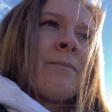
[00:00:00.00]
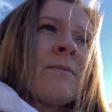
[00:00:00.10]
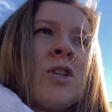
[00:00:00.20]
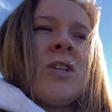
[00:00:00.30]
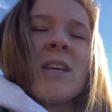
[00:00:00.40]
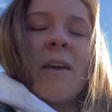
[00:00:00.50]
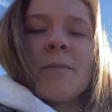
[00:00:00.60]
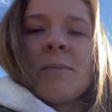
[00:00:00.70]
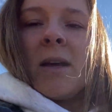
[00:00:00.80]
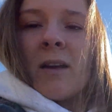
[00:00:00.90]
She just gave them
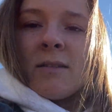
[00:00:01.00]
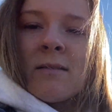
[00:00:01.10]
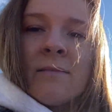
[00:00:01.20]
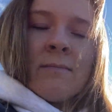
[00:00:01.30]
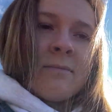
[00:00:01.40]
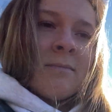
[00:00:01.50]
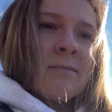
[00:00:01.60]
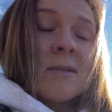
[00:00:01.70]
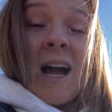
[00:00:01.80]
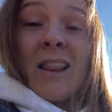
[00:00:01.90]
to me because
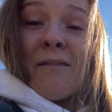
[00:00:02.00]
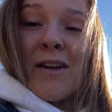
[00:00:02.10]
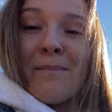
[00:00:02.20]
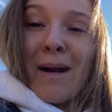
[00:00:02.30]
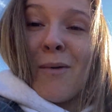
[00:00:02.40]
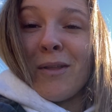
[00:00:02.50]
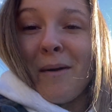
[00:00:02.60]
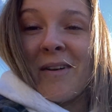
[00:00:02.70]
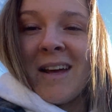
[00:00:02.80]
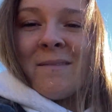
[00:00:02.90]
I love them and I wear them
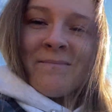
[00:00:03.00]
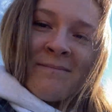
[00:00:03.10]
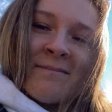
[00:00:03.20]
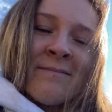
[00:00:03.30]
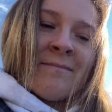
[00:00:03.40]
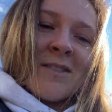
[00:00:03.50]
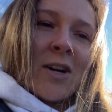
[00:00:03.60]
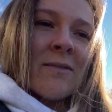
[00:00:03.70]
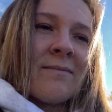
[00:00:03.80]
every day. So,